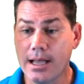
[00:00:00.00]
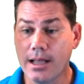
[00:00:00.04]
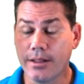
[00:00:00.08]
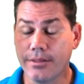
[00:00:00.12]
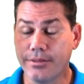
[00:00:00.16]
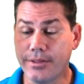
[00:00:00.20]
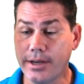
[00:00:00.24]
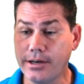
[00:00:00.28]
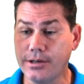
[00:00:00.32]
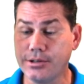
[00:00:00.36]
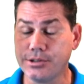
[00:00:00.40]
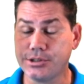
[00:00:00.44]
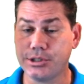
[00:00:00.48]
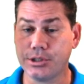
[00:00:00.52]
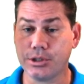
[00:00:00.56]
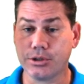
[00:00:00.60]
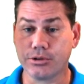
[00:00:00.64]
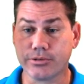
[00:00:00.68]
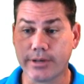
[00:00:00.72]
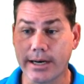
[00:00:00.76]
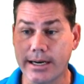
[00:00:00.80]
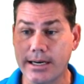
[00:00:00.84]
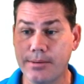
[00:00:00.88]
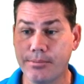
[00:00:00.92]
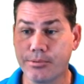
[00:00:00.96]
there's your
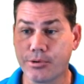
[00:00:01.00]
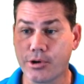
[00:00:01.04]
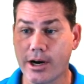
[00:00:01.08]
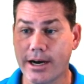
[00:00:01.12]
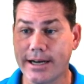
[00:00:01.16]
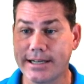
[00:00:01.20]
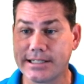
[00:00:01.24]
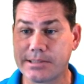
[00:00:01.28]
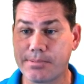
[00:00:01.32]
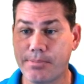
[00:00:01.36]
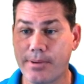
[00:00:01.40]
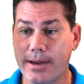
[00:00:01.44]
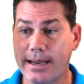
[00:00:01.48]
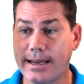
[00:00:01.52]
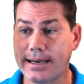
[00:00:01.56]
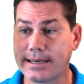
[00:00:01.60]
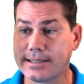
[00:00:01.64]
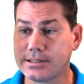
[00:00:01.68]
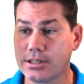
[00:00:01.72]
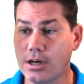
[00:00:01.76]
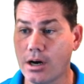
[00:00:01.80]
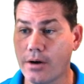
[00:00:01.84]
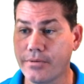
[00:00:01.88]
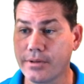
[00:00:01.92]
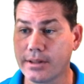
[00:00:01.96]
rain prospects
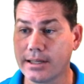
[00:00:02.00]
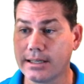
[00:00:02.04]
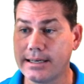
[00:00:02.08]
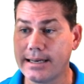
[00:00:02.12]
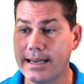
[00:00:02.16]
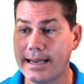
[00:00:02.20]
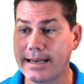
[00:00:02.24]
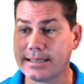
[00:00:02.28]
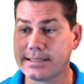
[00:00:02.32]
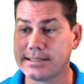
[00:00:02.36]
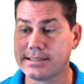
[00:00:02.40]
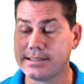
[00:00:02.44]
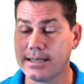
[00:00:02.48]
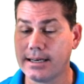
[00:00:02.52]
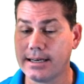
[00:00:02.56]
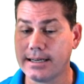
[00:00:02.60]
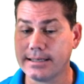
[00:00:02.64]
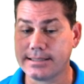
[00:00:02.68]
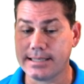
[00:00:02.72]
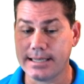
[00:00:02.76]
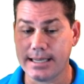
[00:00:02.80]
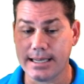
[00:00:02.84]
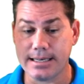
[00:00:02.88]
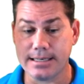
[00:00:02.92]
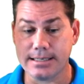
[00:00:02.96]
over the next uh,
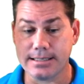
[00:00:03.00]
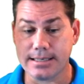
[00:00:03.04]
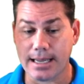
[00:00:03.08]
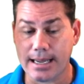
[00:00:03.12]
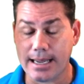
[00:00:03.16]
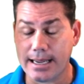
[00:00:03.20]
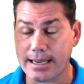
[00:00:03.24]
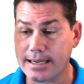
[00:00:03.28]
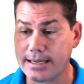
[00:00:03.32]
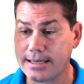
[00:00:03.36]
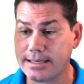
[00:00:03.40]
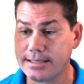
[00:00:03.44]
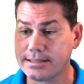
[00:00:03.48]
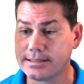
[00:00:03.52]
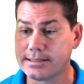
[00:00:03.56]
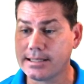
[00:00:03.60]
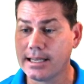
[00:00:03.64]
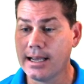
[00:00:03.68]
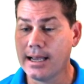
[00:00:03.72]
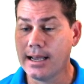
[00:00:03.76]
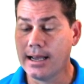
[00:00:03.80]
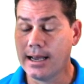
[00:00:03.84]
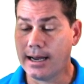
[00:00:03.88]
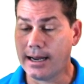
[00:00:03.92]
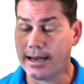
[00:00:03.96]
10 days
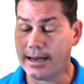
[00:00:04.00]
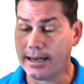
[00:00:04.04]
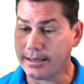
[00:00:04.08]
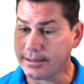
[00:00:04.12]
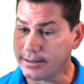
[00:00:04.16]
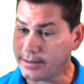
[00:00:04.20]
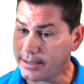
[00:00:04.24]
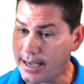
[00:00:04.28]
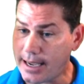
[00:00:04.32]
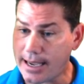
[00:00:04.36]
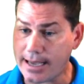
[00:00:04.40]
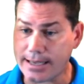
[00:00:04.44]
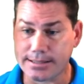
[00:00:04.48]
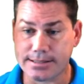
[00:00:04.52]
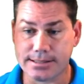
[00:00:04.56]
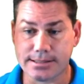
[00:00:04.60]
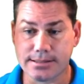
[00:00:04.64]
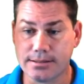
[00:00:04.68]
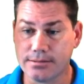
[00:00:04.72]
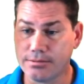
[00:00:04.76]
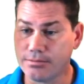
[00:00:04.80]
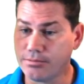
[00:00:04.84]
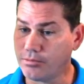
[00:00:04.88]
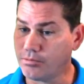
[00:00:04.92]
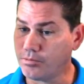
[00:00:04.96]
uh, yes
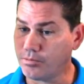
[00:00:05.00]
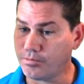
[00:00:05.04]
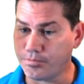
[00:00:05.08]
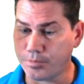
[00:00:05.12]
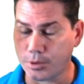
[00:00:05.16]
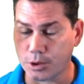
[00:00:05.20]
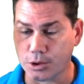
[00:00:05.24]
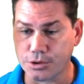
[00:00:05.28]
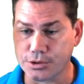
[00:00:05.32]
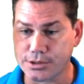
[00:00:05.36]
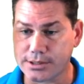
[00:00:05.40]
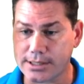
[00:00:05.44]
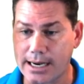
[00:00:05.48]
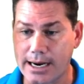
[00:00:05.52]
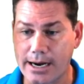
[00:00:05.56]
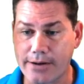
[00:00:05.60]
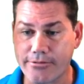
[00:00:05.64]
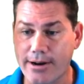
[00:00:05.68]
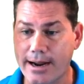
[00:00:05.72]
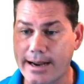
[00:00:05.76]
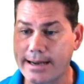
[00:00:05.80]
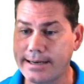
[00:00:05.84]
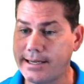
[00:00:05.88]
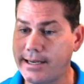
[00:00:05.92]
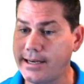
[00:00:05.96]
bullseye
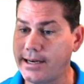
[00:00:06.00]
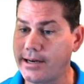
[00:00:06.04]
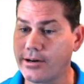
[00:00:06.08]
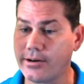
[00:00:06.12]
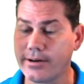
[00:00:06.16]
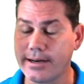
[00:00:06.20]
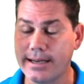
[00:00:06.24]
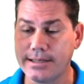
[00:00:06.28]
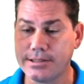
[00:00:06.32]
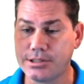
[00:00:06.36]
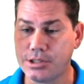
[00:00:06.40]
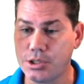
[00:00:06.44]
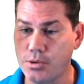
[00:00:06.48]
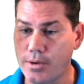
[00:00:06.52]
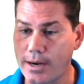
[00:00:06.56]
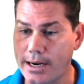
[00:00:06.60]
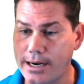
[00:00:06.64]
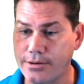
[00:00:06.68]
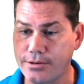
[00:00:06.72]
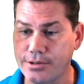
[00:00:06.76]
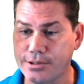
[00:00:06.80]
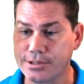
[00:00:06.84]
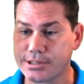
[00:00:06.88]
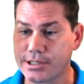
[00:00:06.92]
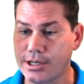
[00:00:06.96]
right here into
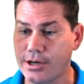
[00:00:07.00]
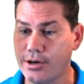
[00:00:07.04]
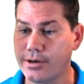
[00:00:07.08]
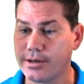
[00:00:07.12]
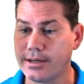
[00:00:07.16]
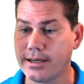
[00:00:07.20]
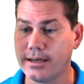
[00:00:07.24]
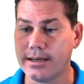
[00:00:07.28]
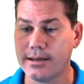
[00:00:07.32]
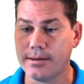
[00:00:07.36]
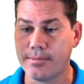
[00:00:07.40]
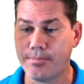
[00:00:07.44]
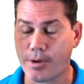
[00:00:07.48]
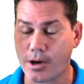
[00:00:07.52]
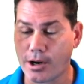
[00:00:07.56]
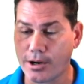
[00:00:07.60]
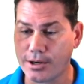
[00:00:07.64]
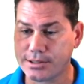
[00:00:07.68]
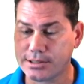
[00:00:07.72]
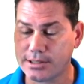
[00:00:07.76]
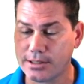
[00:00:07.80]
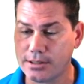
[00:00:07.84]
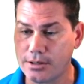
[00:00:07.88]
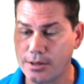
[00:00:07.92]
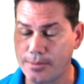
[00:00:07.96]
Arizona, parts
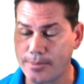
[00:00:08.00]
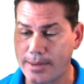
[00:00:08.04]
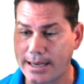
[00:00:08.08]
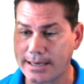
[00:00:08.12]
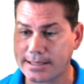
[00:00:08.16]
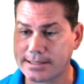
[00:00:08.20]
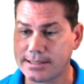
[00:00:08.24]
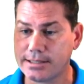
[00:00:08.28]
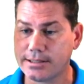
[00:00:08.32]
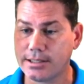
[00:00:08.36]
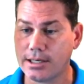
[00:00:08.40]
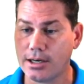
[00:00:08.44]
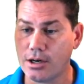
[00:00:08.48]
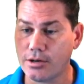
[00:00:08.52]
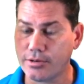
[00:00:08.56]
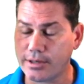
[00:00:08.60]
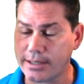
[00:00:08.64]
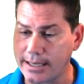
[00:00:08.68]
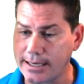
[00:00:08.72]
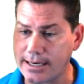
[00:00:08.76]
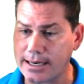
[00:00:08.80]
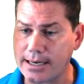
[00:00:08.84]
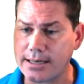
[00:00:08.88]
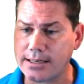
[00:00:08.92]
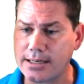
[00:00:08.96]
of New Mexico,
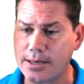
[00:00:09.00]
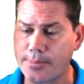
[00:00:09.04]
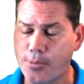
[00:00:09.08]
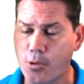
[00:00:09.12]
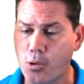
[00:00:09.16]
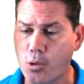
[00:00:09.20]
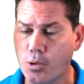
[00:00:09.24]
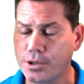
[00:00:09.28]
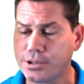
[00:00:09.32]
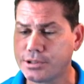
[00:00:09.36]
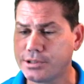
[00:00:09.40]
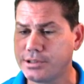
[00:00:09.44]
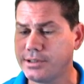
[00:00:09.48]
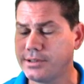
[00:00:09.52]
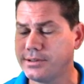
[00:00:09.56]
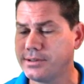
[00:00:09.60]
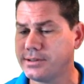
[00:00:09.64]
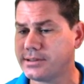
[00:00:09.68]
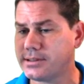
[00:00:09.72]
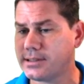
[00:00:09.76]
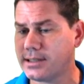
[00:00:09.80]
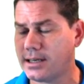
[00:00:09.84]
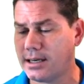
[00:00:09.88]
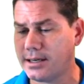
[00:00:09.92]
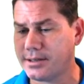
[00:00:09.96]
getting into portions,
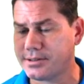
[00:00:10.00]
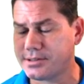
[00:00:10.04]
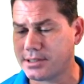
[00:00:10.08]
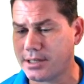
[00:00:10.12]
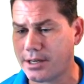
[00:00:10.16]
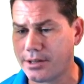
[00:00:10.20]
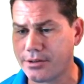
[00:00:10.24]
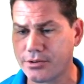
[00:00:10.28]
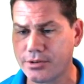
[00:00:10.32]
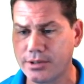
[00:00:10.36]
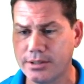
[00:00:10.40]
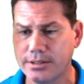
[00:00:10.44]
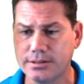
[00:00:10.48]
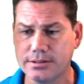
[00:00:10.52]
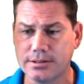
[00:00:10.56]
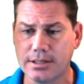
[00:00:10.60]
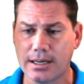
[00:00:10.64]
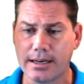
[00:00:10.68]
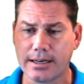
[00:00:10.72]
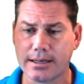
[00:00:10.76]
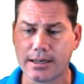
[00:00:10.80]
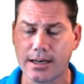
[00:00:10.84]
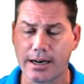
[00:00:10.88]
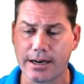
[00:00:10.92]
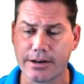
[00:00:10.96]
uh, southern uh,
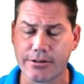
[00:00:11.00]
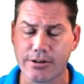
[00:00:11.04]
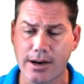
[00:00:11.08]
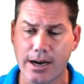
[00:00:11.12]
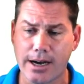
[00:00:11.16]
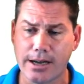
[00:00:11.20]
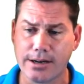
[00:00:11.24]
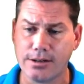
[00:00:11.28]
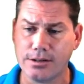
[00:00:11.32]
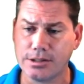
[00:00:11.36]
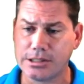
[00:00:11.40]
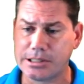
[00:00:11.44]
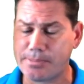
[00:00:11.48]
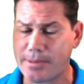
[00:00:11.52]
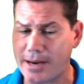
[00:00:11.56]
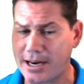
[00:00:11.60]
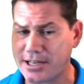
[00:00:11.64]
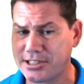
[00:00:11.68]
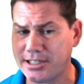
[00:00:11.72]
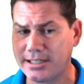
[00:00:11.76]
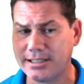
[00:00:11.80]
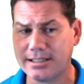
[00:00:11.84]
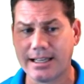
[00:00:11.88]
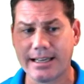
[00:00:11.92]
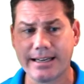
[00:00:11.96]
Colorado,
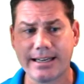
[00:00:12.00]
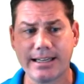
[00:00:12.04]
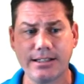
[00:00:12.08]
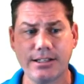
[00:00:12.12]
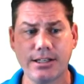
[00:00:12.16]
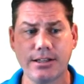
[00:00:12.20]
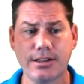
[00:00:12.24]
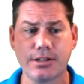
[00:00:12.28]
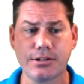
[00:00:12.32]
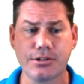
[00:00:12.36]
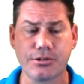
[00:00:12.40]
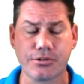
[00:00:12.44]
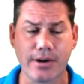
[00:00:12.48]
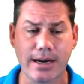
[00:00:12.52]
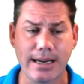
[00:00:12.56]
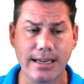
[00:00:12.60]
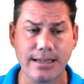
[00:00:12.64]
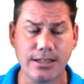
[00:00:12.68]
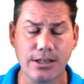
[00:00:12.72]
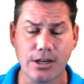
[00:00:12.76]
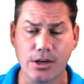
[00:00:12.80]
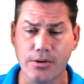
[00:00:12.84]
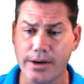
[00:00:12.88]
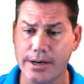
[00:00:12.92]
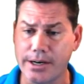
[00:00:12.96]
especially like into the
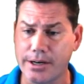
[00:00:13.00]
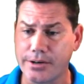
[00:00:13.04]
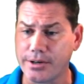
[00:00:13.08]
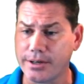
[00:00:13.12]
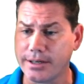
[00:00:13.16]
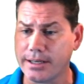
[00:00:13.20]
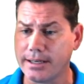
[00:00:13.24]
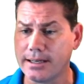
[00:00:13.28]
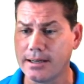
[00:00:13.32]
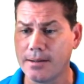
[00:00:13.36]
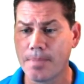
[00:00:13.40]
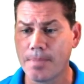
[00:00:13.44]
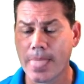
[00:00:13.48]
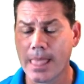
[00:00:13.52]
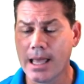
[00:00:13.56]
Durango area.